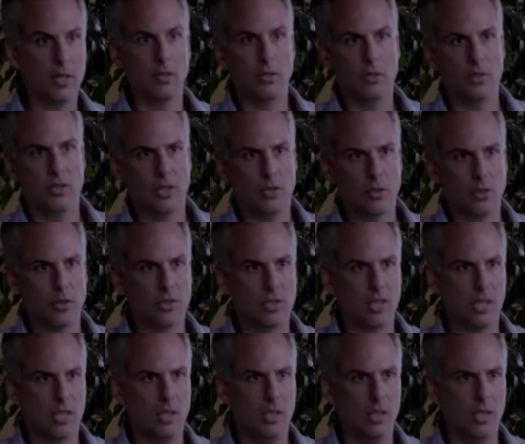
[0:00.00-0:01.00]
who's
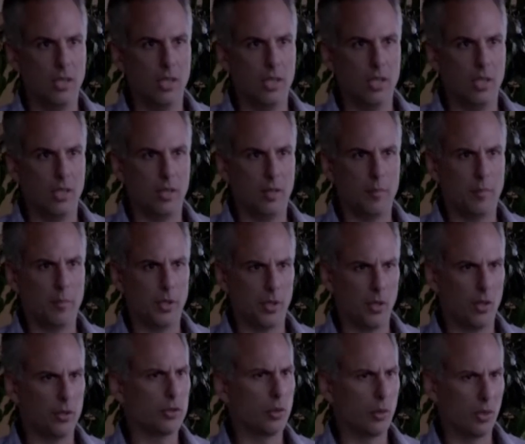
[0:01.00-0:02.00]
interested, but
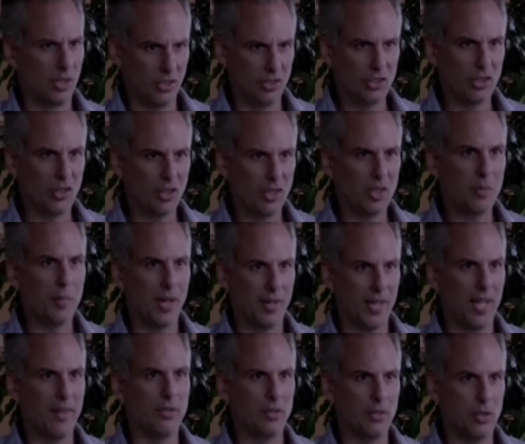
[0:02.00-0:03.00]
also concerned about
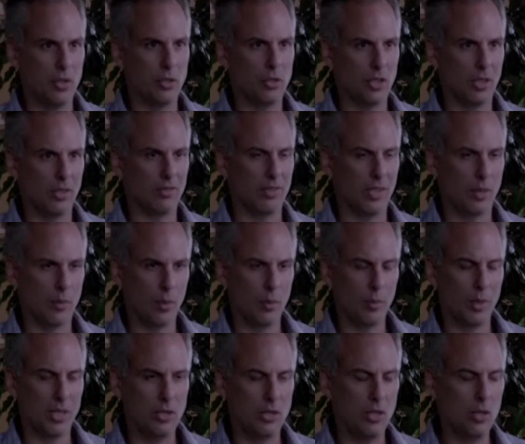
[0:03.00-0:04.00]
evolution, like, what do
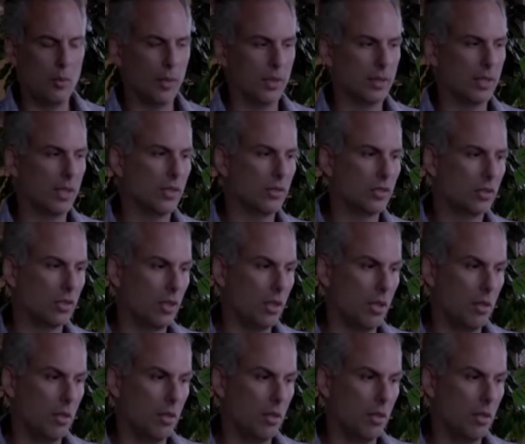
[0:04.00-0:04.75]
we do with this?